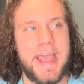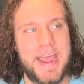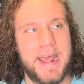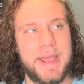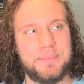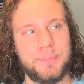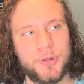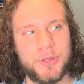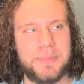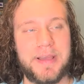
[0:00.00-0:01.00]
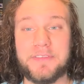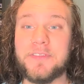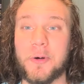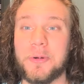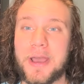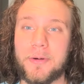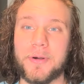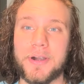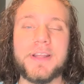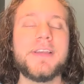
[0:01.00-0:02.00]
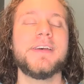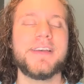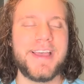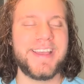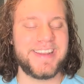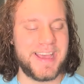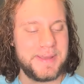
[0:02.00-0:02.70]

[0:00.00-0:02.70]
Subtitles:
And I pulled up my phone at work and